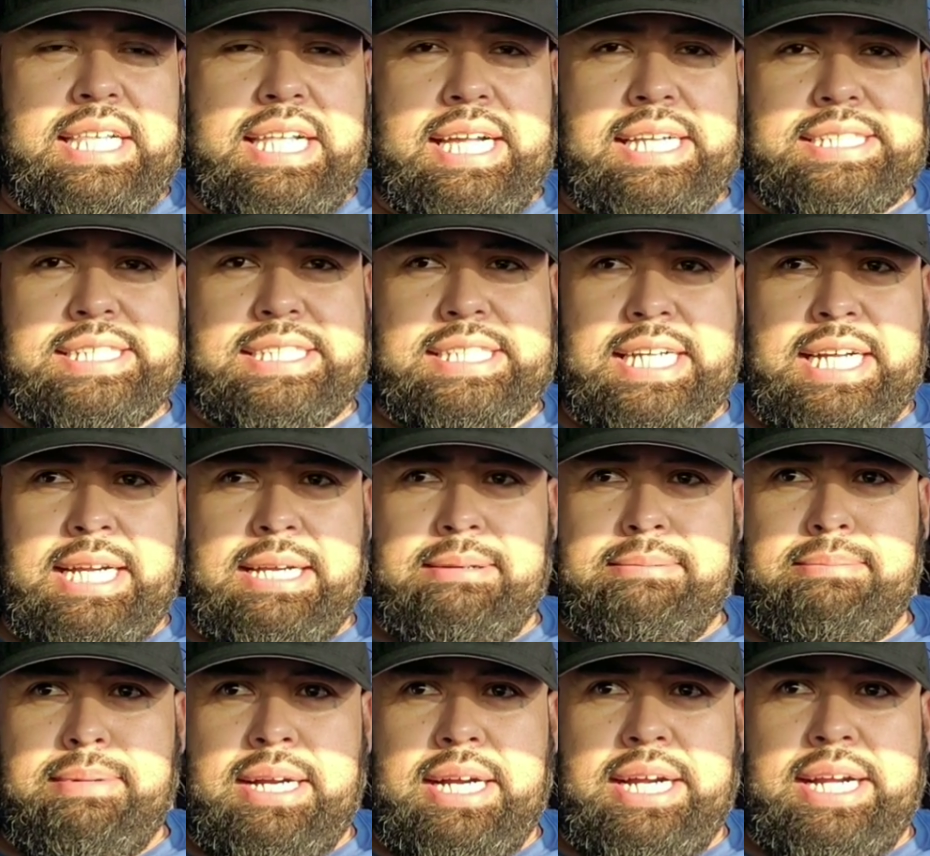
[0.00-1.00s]
last
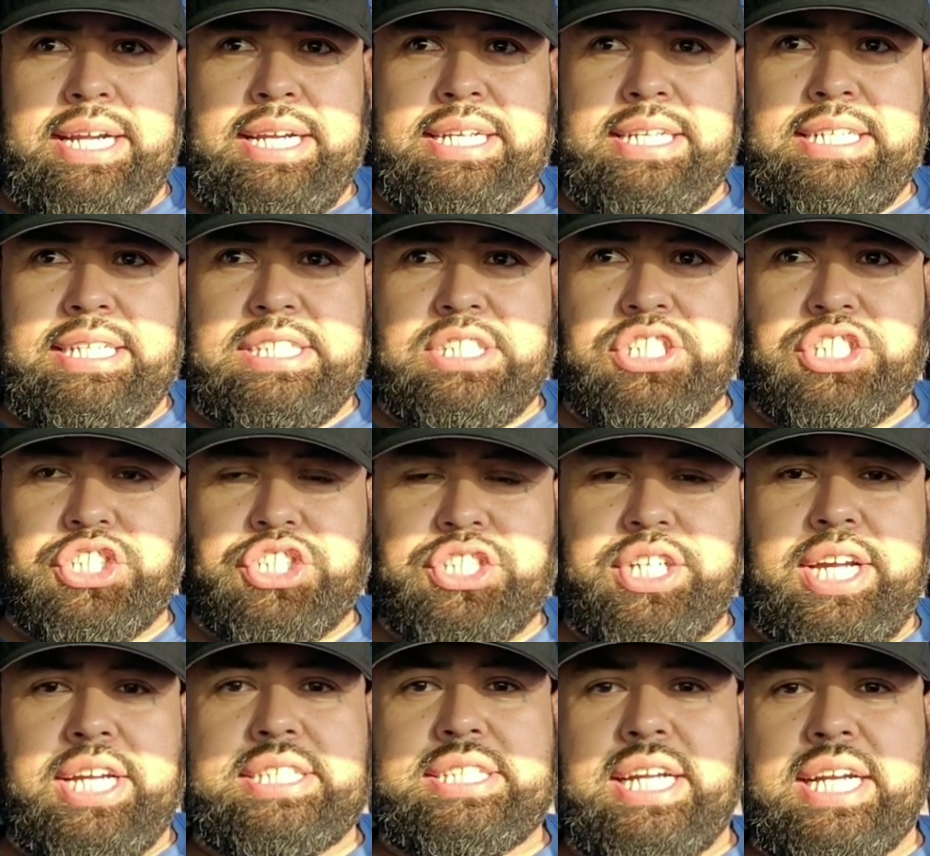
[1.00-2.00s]
time I
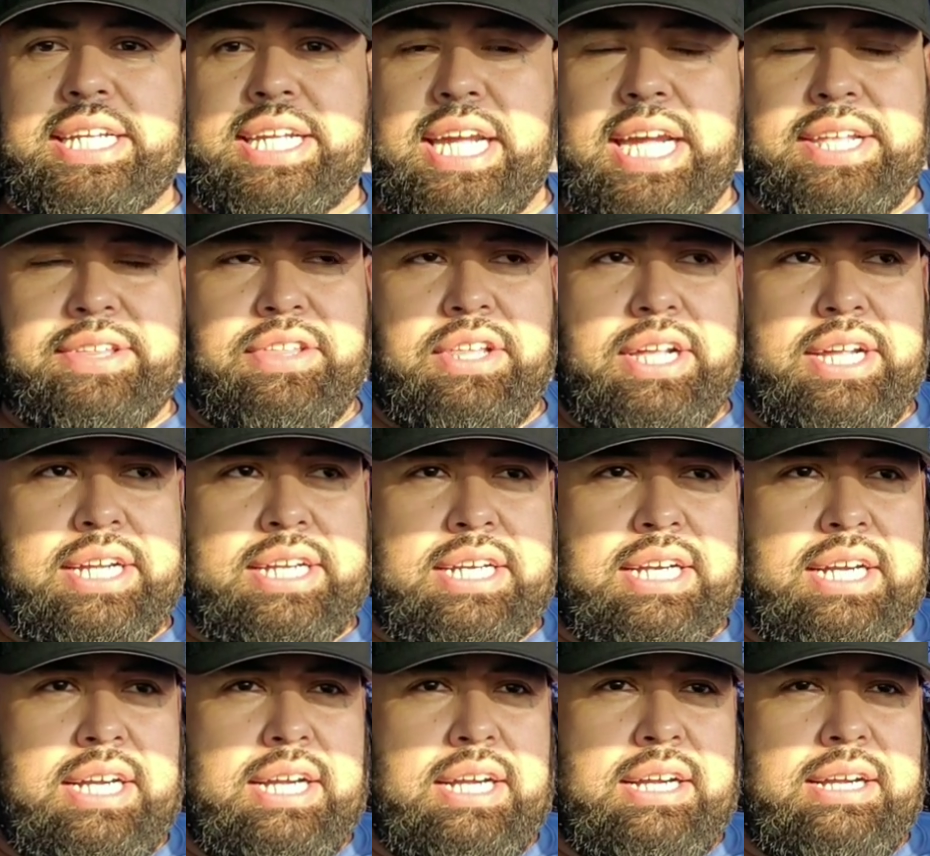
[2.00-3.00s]
checked the Catholic,
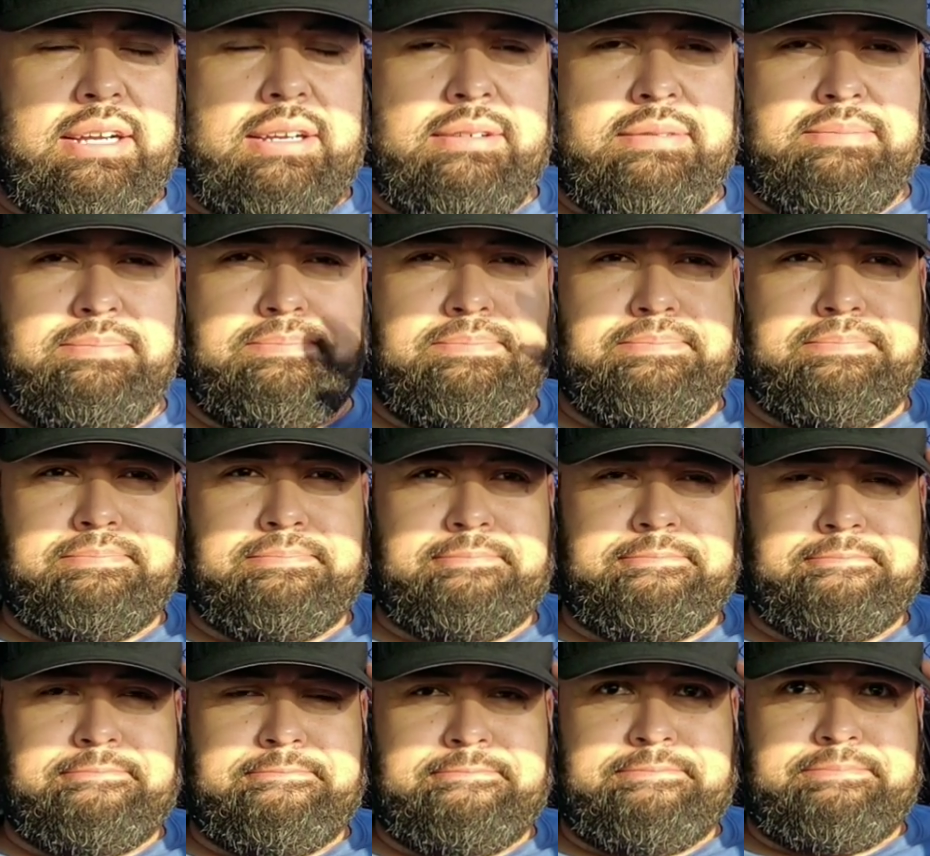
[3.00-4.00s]
uh,
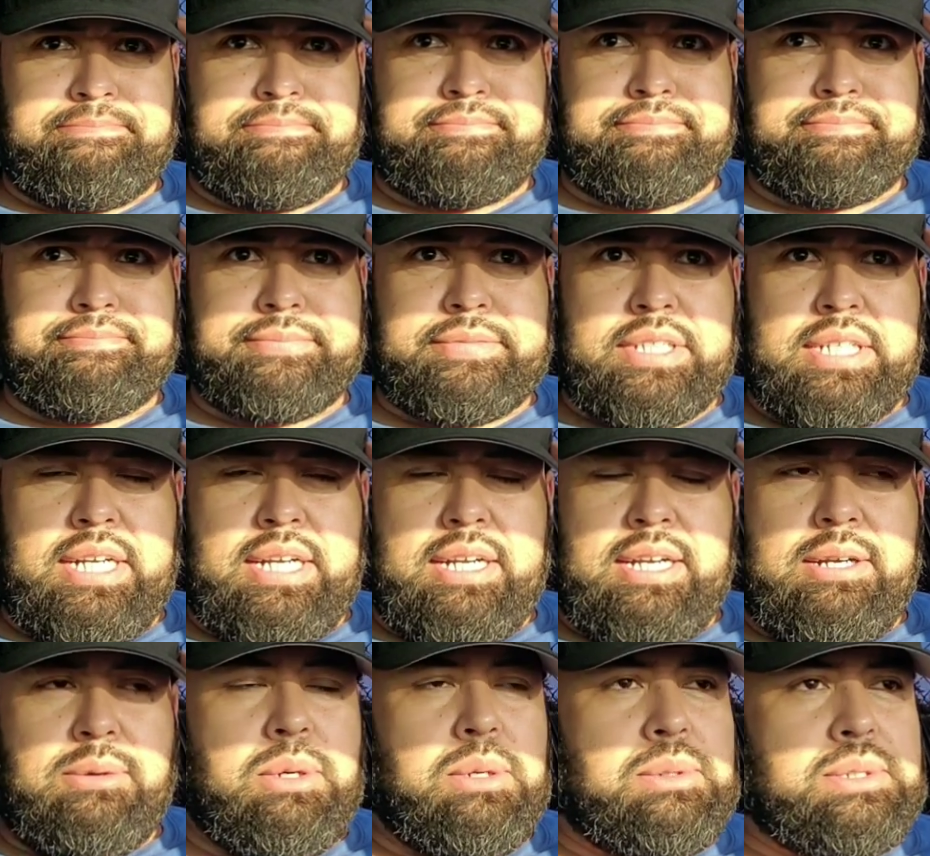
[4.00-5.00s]

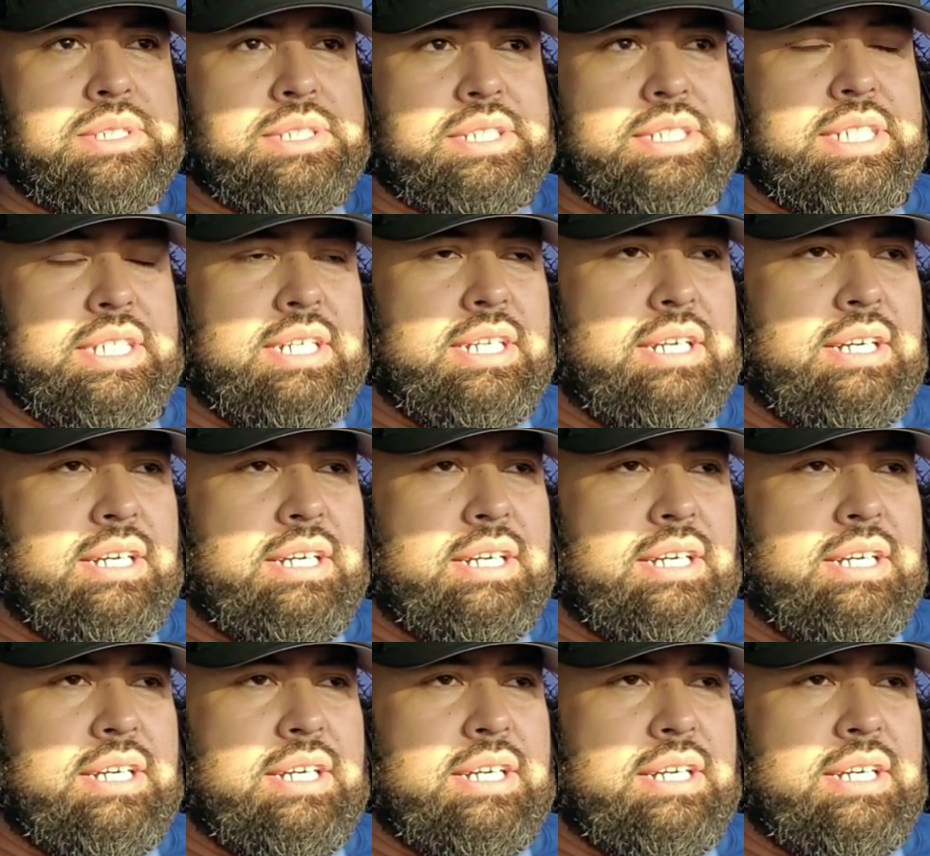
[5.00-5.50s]
uh, what was it?